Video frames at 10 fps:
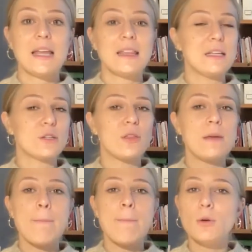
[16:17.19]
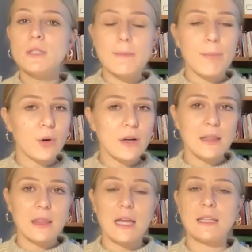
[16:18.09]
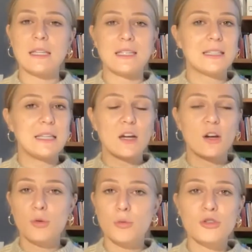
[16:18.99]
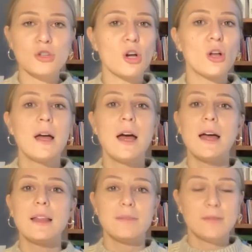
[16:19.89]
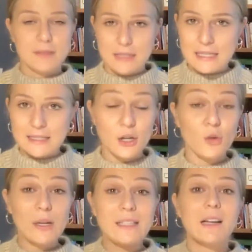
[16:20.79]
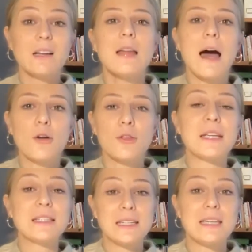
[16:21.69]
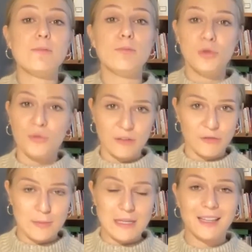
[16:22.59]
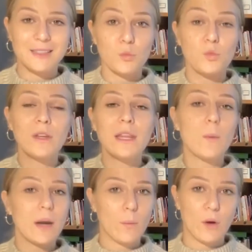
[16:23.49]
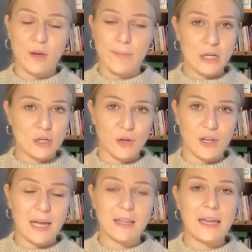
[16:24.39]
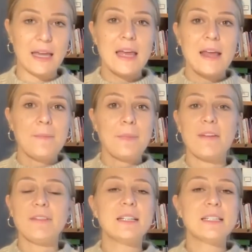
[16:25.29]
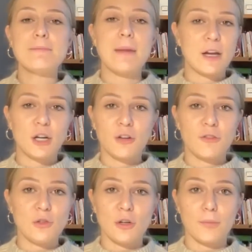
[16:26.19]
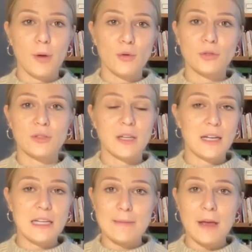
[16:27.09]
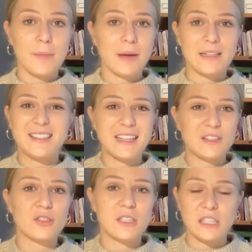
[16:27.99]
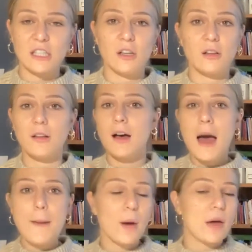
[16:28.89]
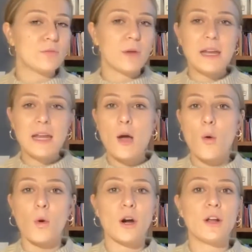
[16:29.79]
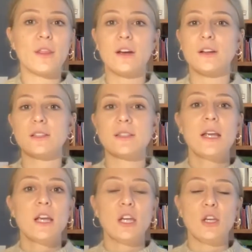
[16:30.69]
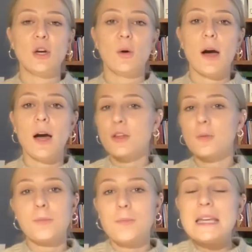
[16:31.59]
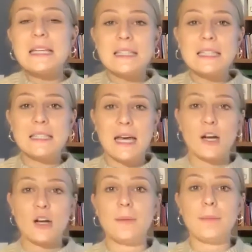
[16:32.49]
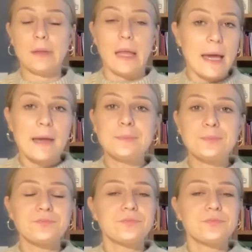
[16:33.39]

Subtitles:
These are the most important things. This is like crucial things that are going to allow things to keep moving for me. That's really what I want you to benchmark it at. Like if it doesn't matter if you don't post or send an email because things are still up and running, or there's, other pieces that are in play.